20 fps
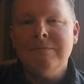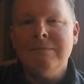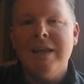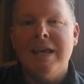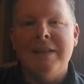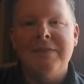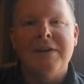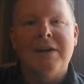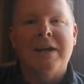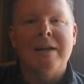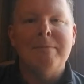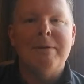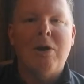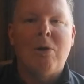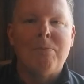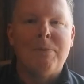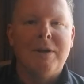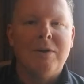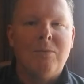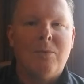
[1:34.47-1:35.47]
and they're going to be
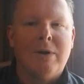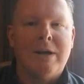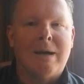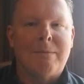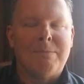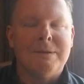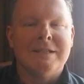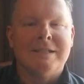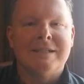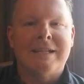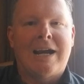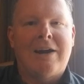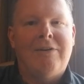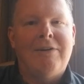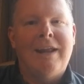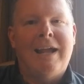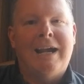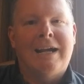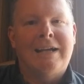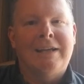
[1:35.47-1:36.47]
opening one up in
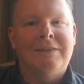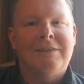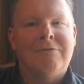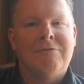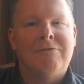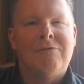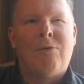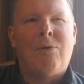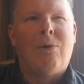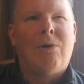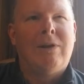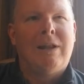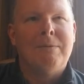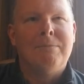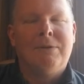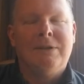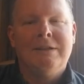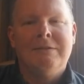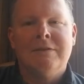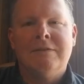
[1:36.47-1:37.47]
Saranac at the fall, I
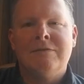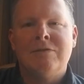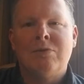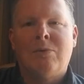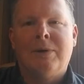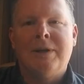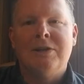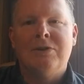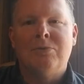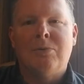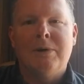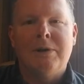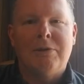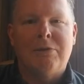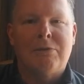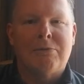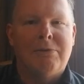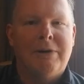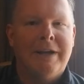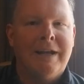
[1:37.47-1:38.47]
believe, of
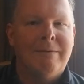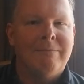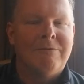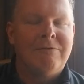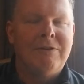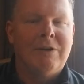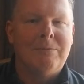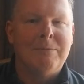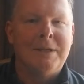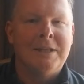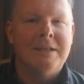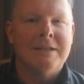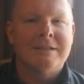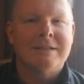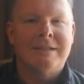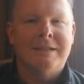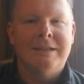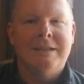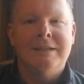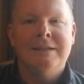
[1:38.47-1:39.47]
2023. I'm filming
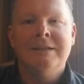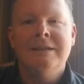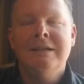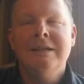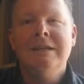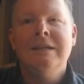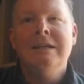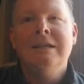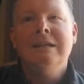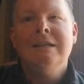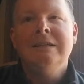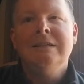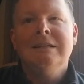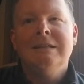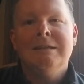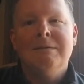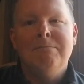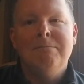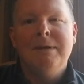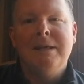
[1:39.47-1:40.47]
this in
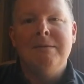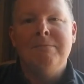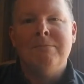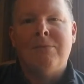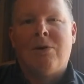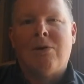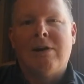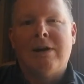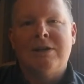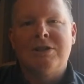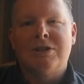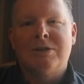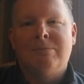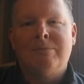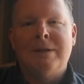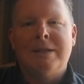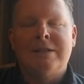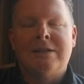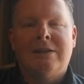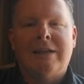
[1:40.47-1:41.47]
mid March,
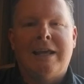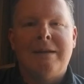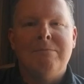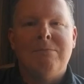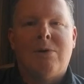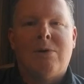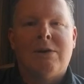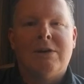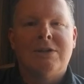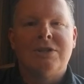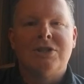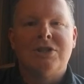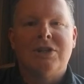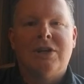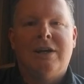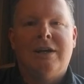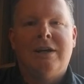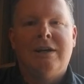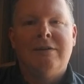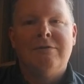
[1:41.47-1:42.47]
mid to late March
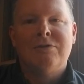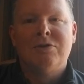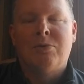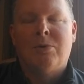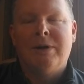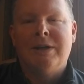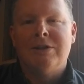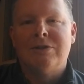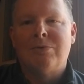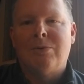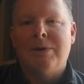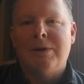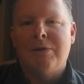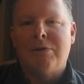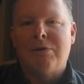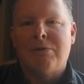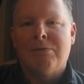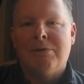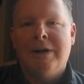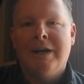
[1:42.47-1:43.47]
of
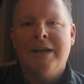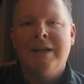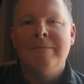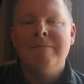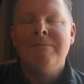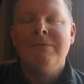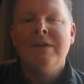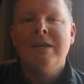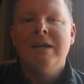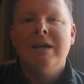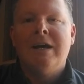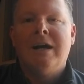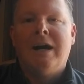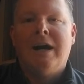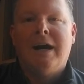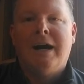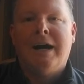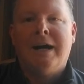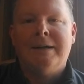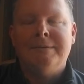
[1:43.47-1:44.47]
2023.
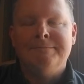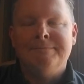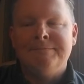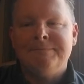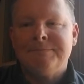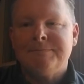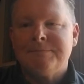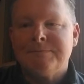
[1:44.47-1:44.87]
Um,